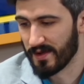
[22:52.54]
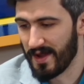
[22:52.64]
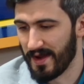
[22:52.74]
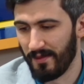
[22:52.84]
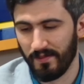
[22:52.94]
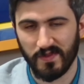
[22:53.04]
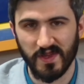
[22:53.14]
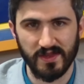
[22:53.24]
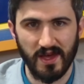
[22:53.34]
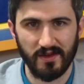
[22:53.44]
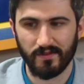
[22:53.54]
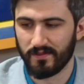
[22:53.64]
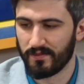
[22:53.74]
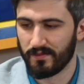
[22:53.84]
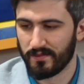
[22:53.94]
again, I don't think that
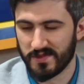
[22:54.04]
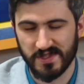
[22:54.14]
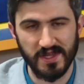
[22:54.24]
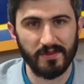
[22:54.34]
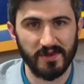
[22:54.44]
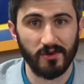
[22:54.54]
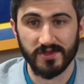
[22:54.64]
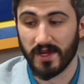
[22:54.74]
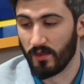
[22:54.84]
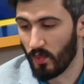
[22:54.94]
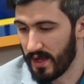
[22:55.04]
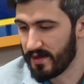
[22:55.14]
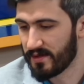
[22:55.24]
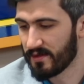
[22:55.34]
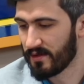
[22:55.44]
statement holds any
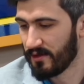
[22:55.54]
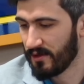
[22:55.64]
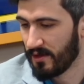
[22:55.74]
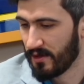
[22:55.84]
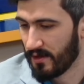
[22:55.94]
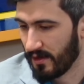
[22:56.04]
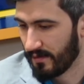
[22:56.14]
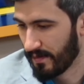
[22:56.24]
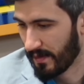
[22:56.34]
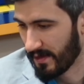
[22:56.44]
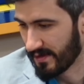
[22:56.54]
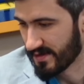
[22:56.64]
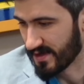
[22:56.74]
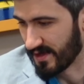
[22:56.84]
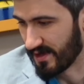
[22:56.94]
weight.
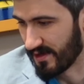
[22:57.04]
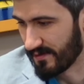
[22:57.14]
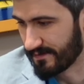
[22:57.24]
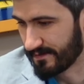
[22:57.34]
Let's see here.